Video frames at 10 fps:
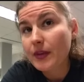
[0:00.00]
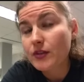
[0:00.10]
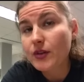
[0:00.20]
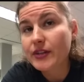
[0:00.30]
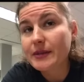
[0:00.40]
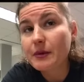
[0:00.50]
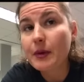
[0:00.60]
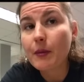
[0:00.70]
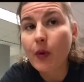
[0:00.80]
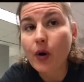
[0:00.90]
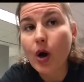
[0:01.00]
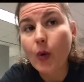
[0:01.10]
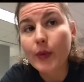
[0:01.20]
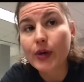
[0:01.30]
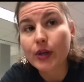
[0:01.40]
Do there seem to be more
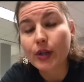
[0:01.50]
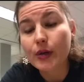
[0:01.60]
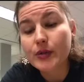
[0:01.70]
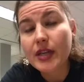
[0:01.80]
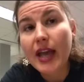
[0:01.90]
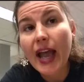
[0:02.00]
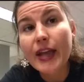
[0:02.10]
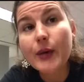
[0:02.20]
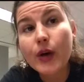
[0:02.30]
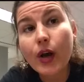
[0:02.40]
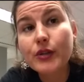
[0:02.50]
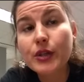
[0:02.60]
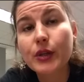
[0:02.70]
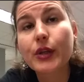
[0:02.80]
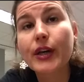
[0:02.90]
open or closed? And you can
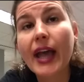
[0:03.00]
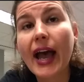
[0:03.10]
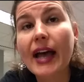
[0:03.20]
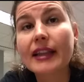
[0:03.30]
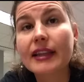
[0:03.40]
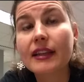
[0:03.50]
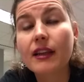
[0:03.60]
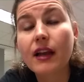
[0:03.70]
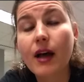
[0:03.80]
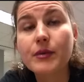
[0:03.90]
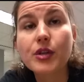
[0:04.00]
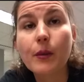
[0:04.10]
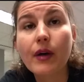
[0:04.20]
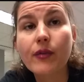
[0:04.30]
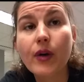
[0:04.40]
also look at
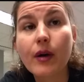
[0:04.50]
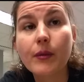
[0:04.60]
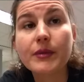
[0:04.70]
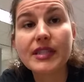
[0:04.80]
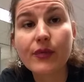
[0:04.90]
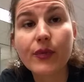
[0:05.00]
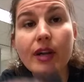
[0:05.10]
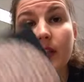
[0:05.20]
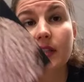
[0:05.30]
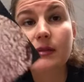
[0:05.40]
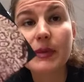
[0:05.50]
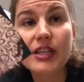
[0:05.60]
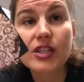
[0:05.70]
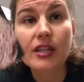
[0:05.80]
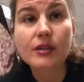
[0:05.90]
stoma from different
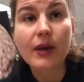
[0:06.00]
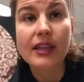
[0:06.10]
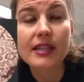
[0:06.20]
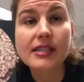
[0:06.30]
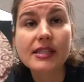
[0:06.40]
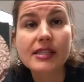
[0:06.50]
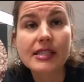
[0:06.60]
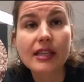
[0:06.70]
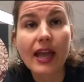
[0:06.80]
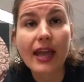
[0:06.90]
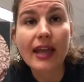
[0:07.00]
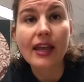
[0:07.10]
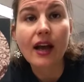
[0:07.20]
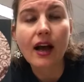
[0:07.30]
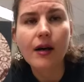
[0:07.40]
species, right? This is
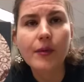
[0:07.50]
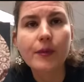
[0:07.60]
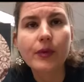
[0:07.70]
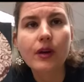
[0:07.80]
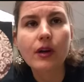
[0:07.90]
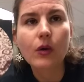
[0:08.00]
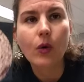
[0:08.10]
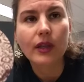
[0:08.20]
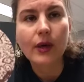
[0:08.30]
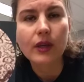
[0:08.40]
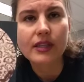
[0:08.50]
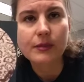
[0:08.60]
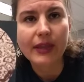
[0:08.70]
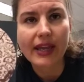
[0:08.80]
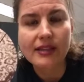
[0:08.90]
a
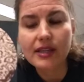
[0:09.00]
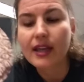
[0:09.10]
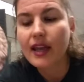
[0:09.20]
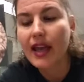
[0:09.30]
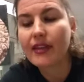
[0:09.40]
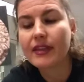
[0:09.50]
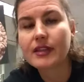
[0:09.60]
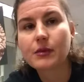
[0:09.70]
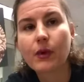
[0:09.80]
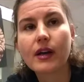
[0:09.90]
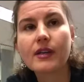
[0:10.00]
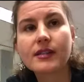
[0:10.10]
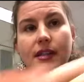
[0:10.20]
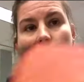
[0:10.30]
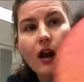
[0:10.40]
coleolus plant, and this
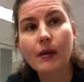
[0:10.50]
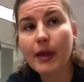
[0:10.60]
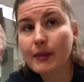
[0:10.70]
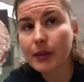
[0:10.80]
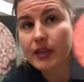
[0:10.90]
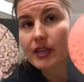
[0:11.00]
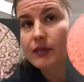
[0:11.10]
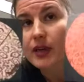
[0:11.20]
was our maple leaf.